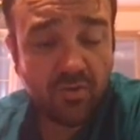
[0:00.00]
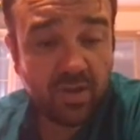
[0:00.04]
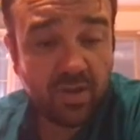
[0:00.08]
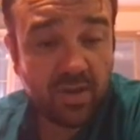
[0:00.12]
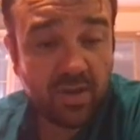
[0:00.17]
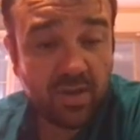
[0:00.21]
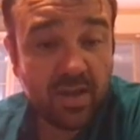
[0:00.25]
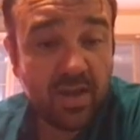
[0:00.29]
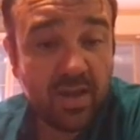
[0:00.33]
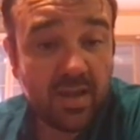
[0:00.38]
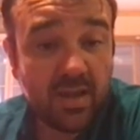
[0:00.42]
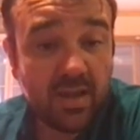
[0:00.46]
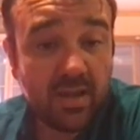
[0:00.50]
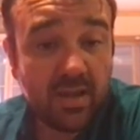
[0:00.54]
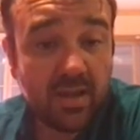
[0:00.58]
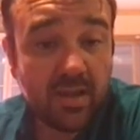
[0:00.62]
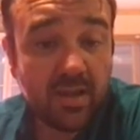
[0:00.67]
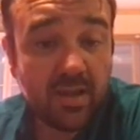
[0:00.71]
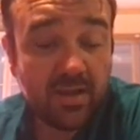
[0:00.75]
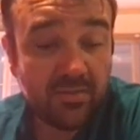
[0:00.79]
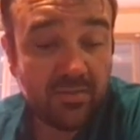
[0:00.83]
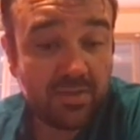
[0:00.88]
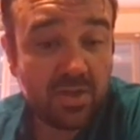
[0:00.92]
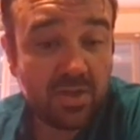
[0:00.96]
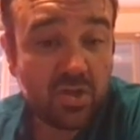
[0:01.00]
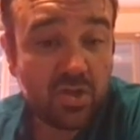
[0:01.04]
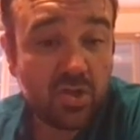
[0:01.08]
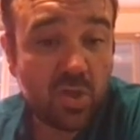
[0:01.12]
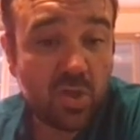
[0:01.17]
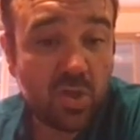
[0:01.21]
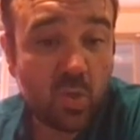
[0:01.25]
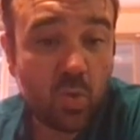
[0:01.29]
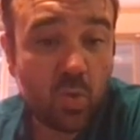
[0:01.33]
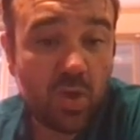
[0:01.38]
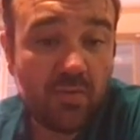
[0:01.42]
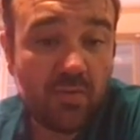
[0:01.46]

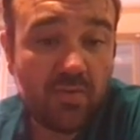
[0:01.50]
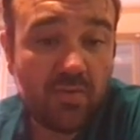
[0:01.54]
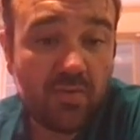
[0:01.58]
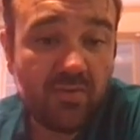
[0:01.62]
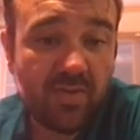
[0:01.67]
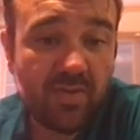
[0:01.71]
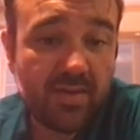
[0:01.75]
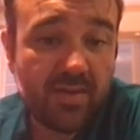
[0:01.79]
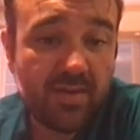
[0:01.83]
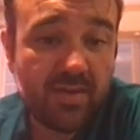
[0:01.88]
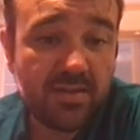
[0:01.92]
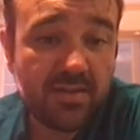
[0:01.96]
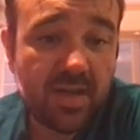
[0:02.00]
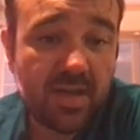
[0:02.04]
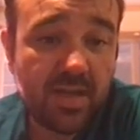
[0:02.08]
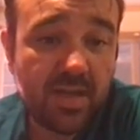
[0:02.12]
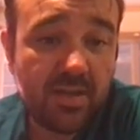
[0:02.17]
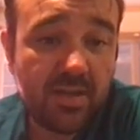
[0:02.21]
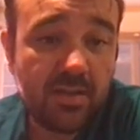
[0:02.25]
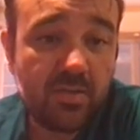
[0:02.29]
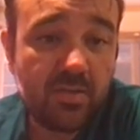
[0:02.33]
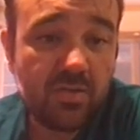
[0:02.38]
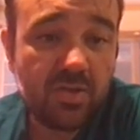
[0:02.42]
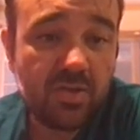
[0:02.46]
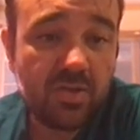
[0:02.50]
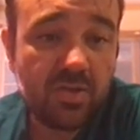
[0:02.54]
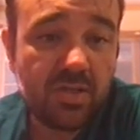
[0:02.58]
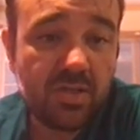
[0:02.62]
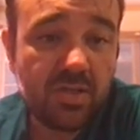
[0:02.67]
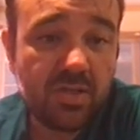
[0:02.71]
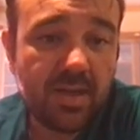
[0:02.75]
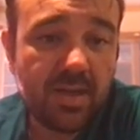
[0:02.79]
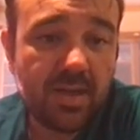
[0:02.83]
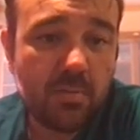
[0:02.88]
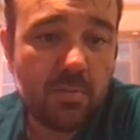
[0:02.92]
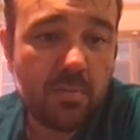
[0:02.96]
gravitational wave events, and you
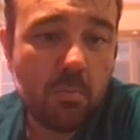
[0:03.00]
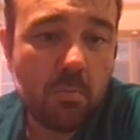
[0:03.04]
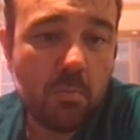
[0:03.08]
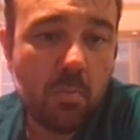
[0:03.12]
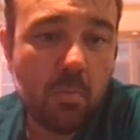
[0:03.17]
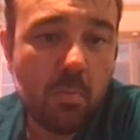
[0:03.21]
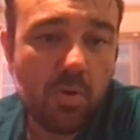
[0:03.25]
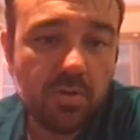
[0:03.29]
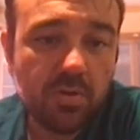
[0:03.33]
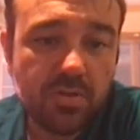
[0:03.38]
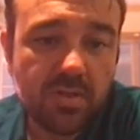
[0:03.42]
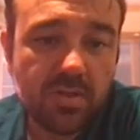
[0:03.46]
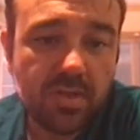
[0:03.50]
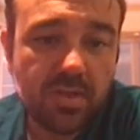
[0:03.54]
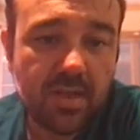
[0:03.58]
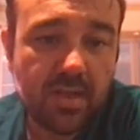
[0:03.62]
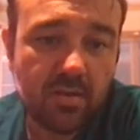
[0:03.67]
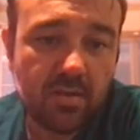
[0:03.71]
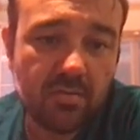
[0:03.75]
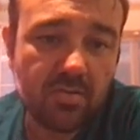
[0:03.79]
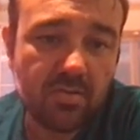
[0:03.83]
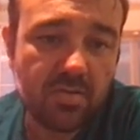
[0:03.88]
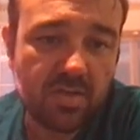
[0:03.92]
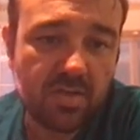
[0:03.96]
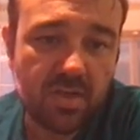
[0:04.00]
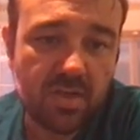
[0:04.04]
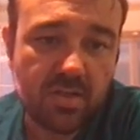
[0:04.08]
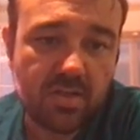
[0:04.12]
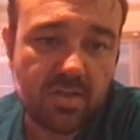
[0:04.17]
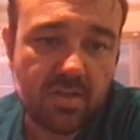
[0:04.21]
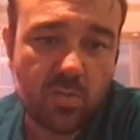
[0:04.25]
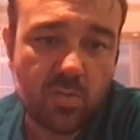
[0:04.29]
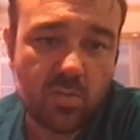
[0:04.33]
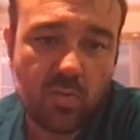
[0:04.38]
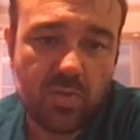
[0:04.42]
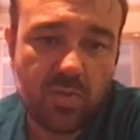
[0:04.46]
see that they are mostly
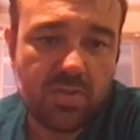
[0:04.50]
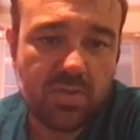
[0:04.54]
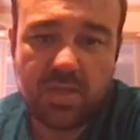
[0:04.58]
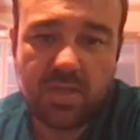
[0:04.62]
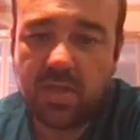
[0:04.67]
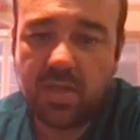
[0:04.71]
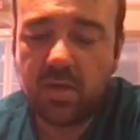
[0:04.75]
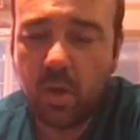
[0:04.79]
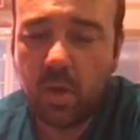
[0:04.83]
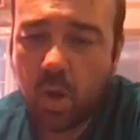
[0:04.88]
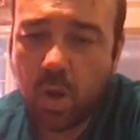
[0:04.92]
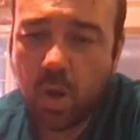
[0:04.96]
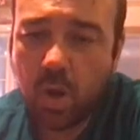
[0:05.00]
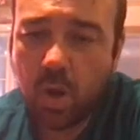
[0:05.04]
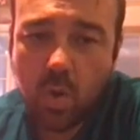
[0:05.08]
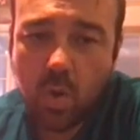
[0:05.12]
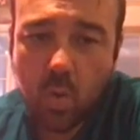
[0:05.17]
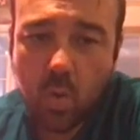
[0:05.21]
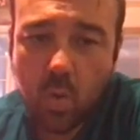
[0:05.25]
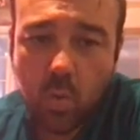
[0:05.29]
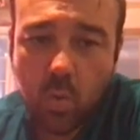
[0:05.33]
consistent with zero,